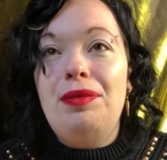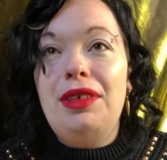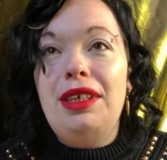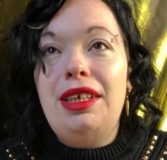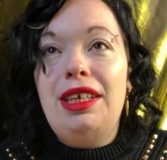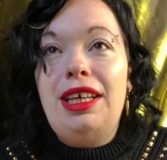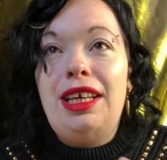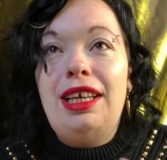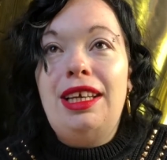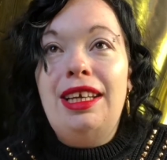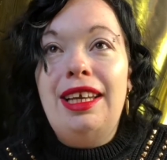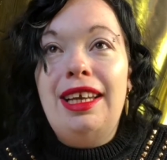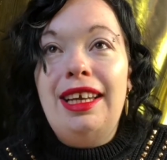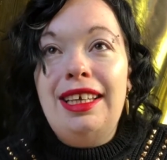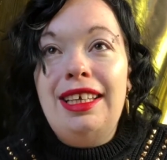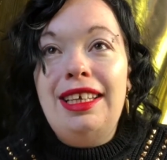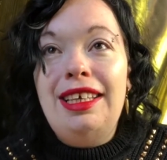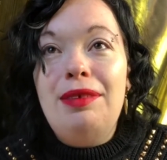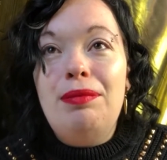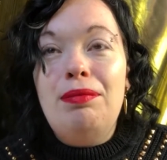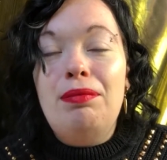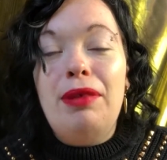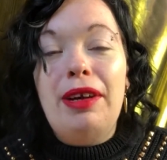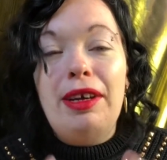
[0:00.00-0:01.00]

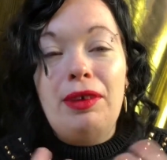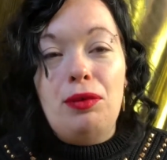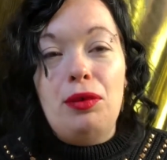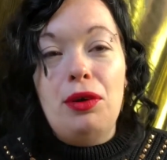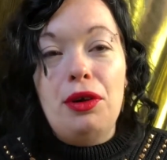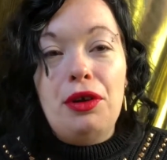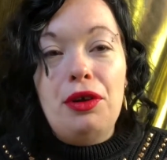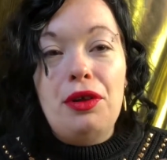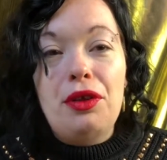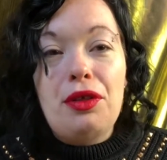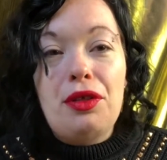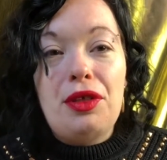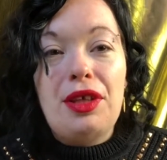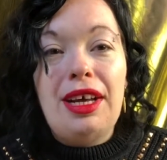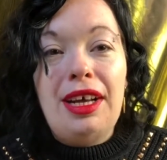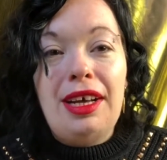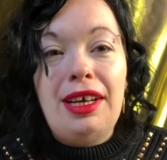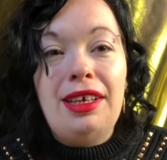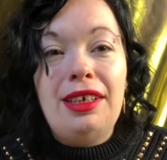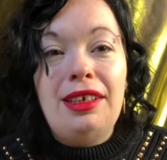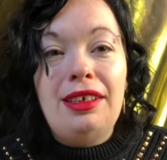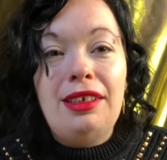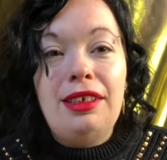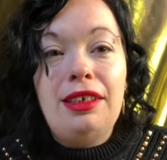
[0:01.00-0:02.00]
claim my worth
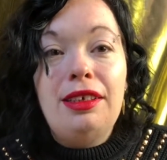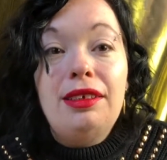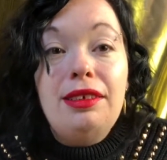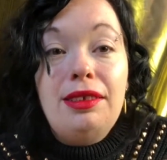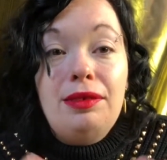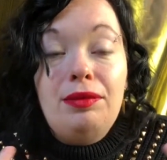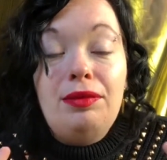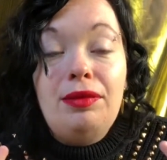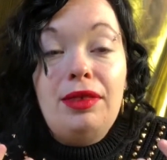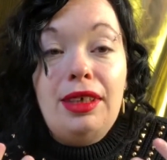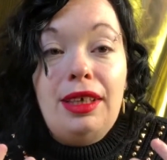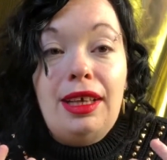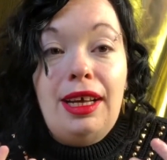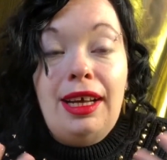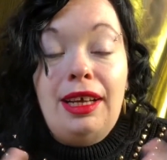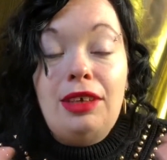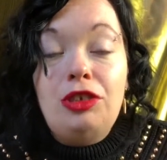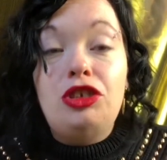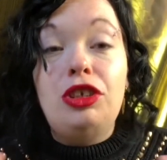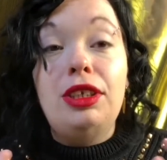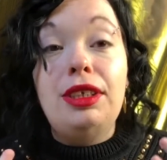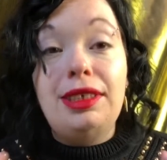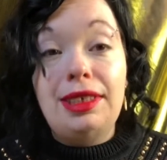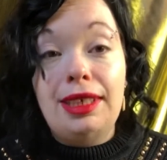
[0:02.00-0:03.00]
and
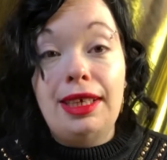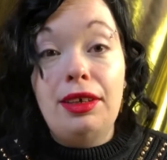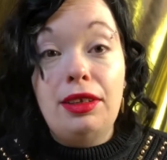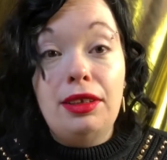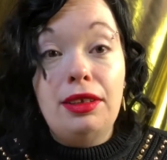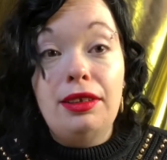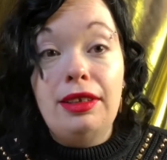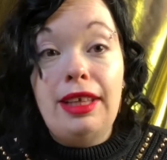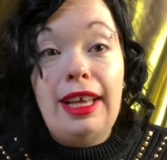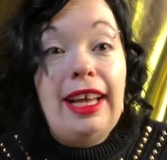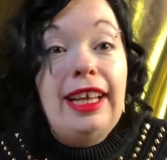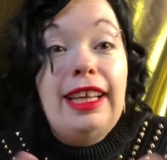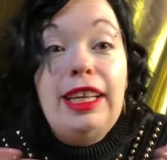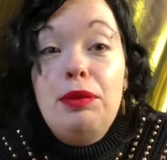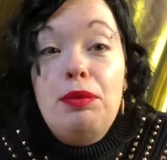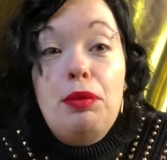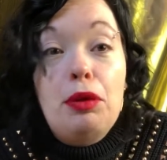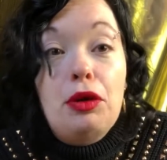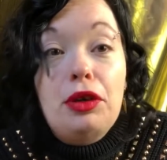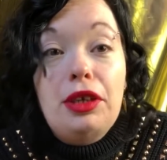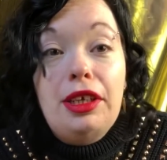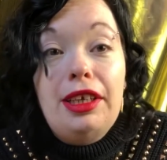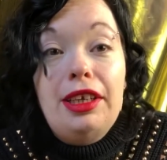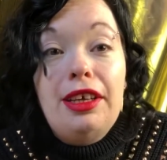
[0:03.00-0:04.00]
actually tell
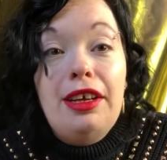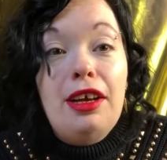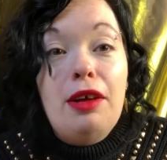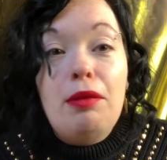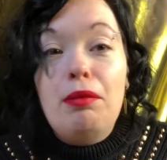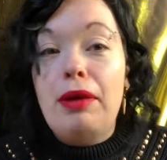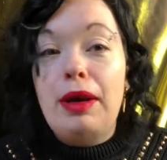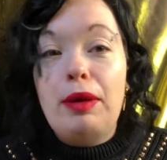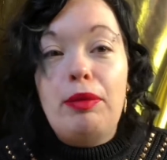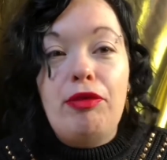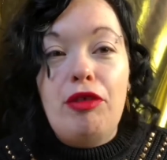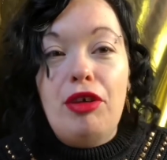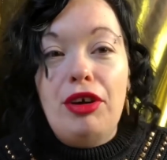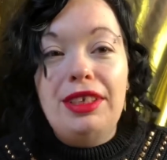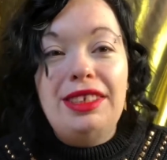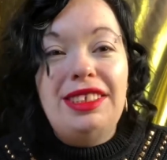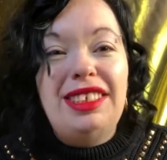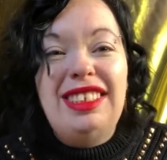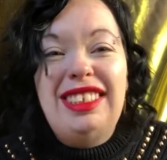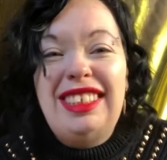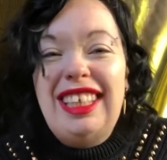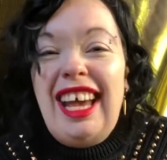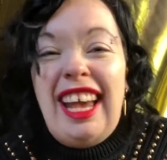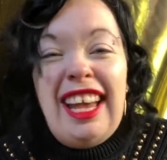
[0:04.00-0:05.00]
anybody my
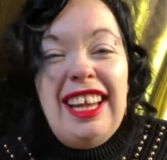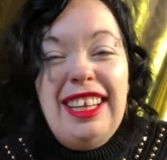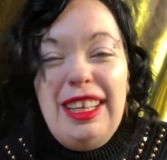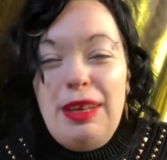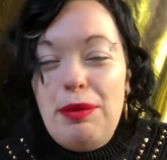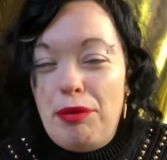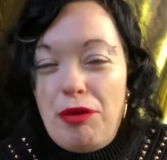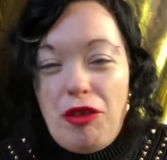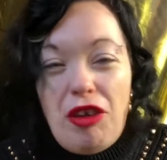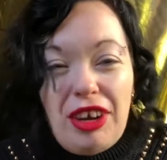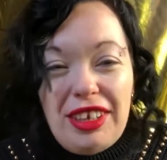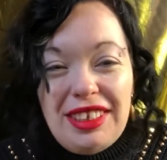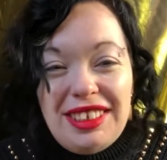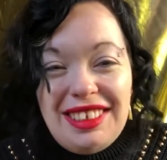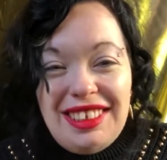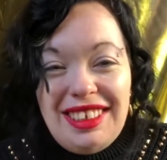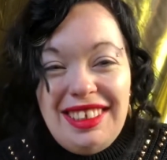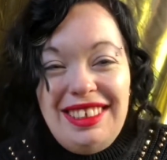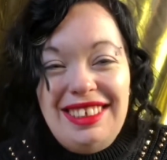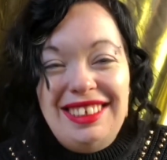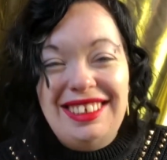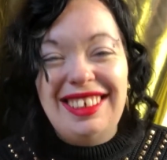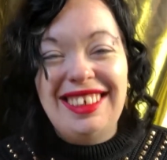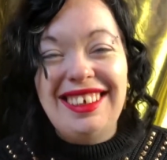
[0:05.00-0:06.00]
prices, any
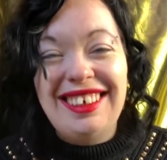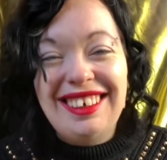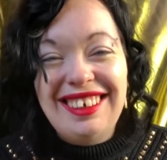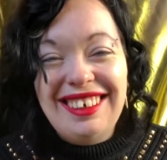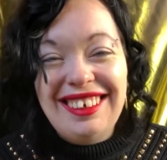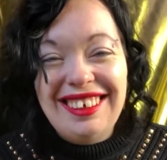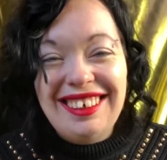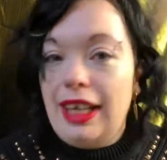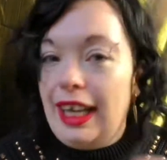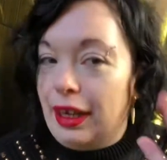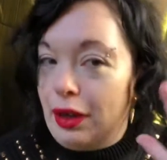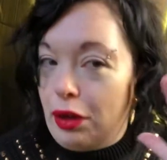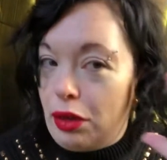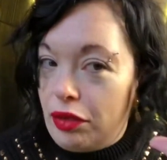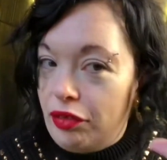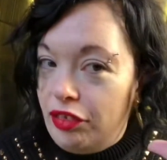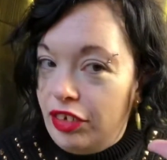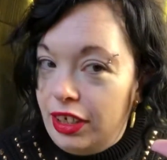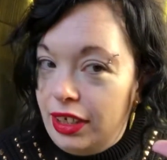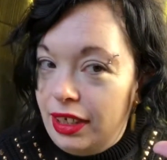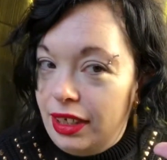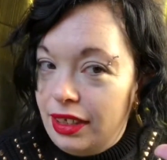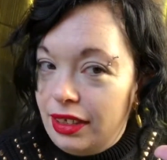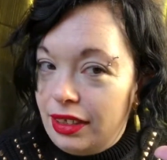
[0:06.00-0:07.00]
prices. And
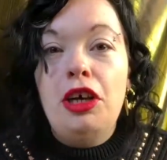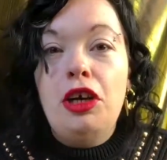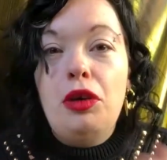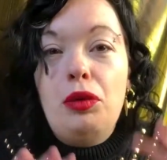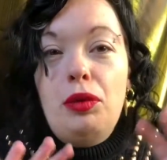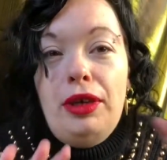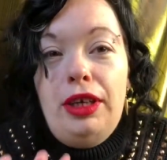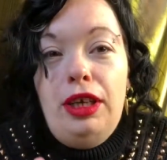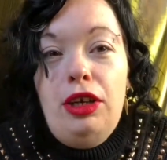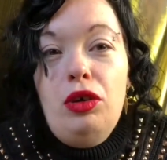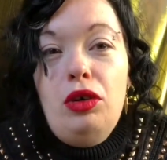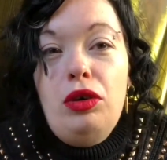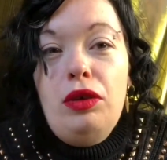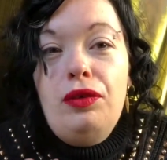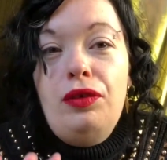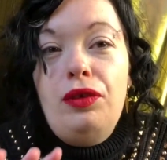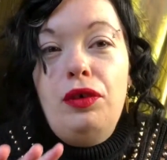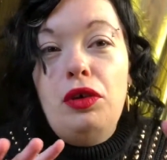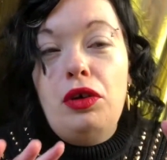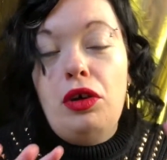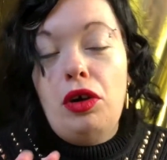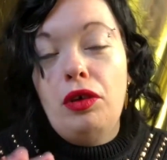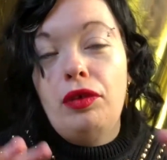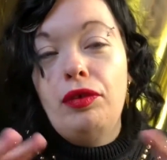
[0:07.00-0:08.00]
3, we look for
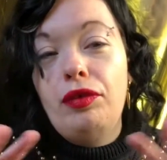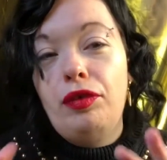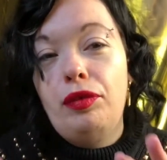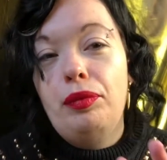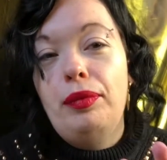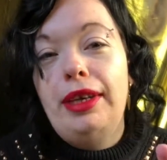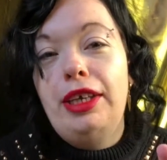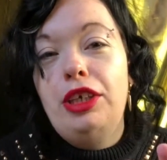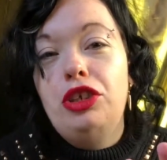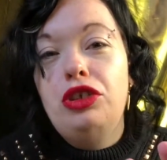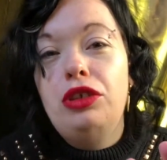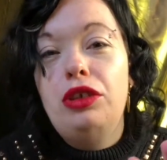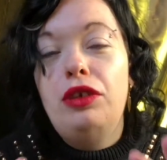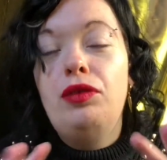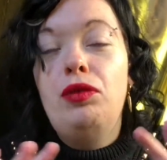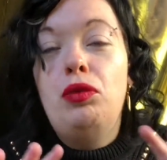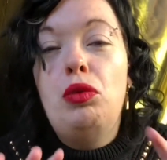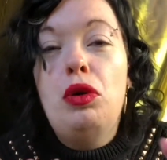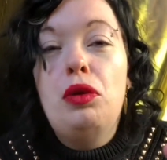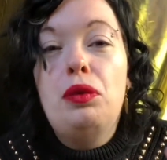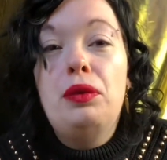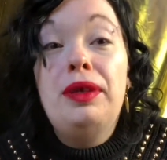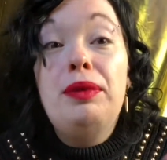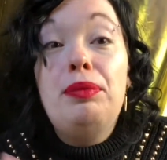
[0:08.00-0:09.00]
confirmation of
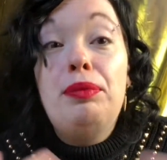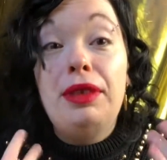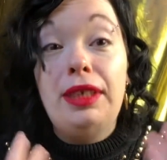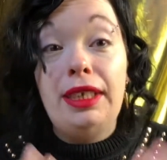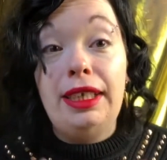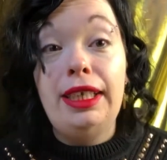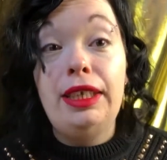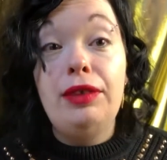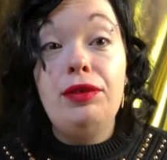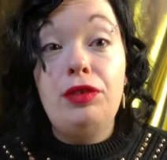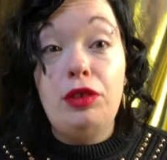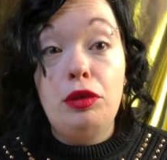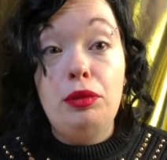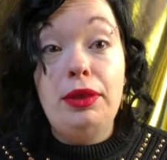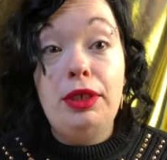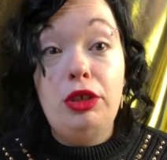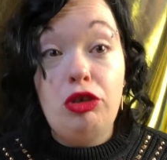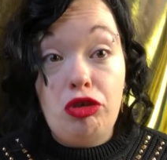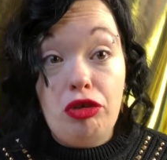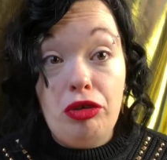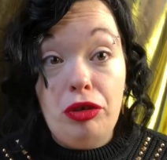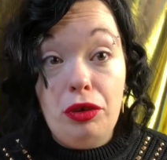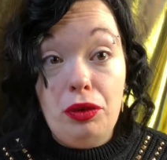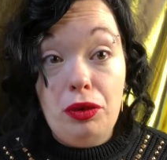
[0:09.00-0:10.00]
what we believe to be
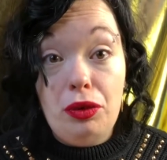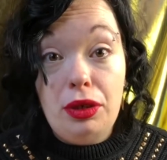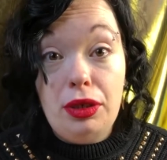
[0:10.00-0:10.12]
true.